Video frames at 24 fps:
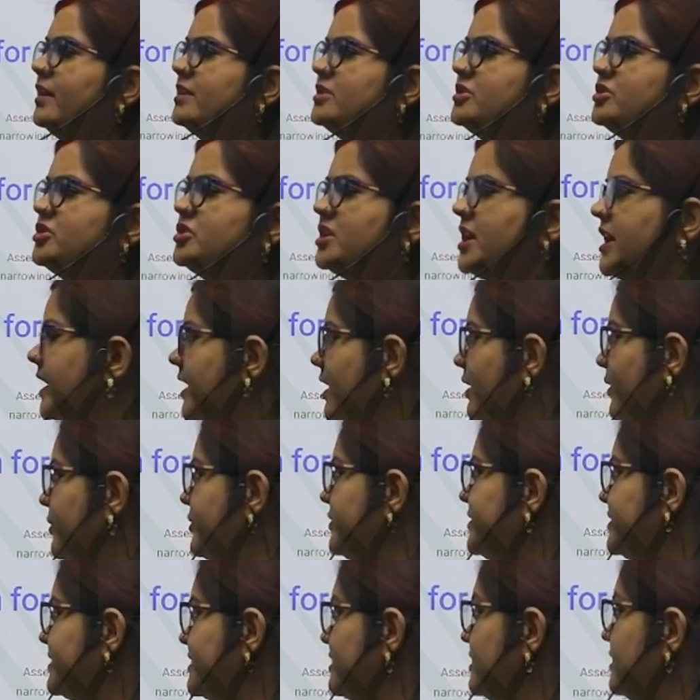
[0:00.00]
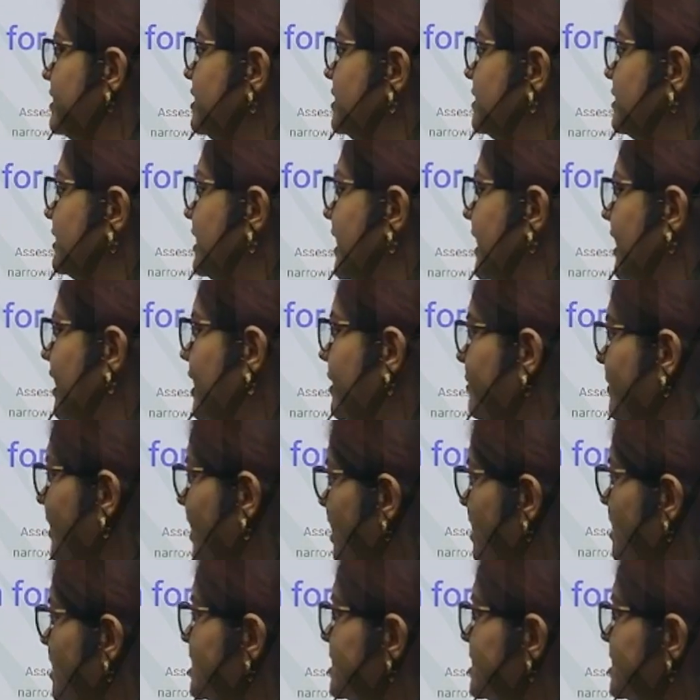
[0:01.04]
check out the image